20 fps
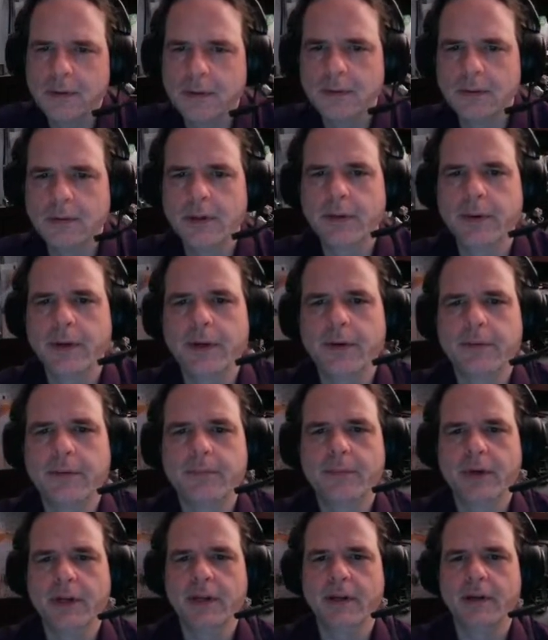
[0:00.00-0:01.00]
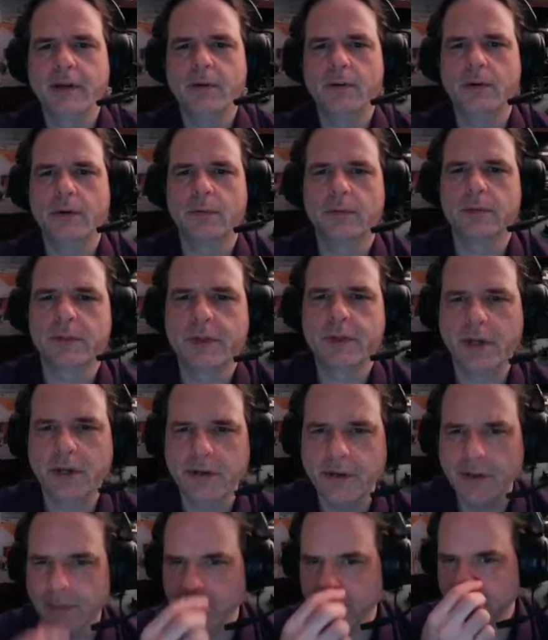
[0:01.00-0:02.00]
there we go. My cord was caught
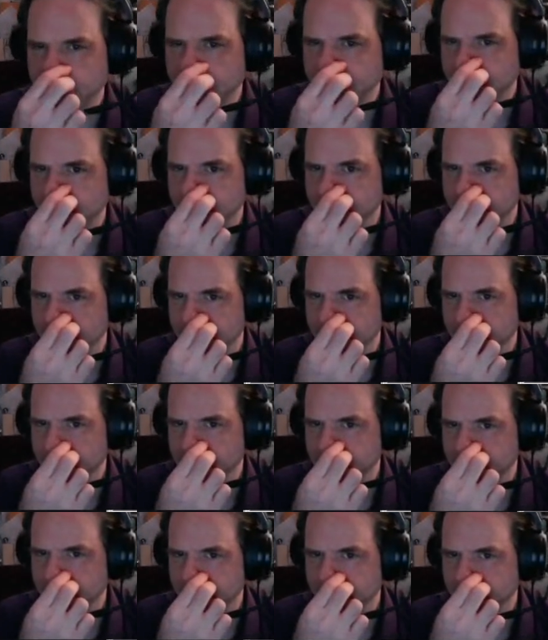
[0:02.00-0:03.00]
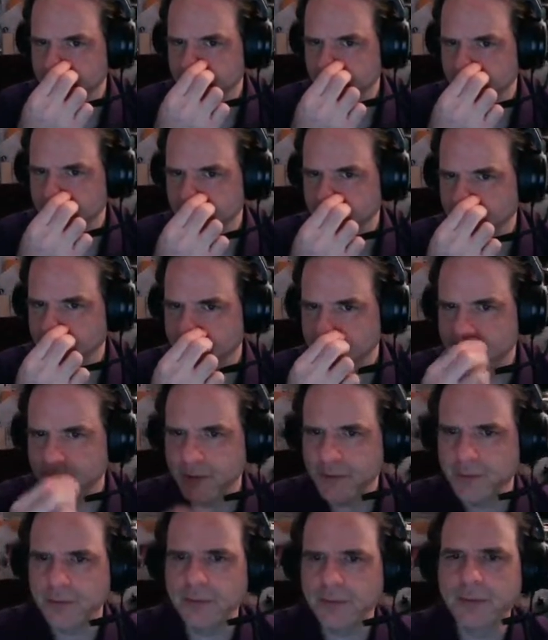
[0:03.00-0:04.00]
around my foot. Okay,
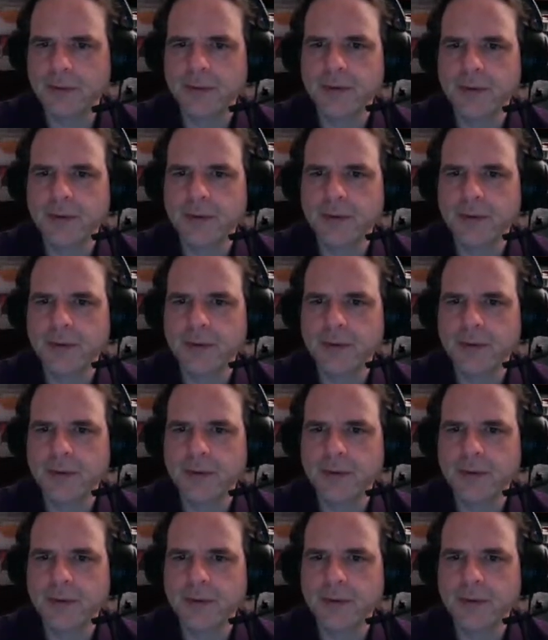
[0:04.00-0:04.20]
so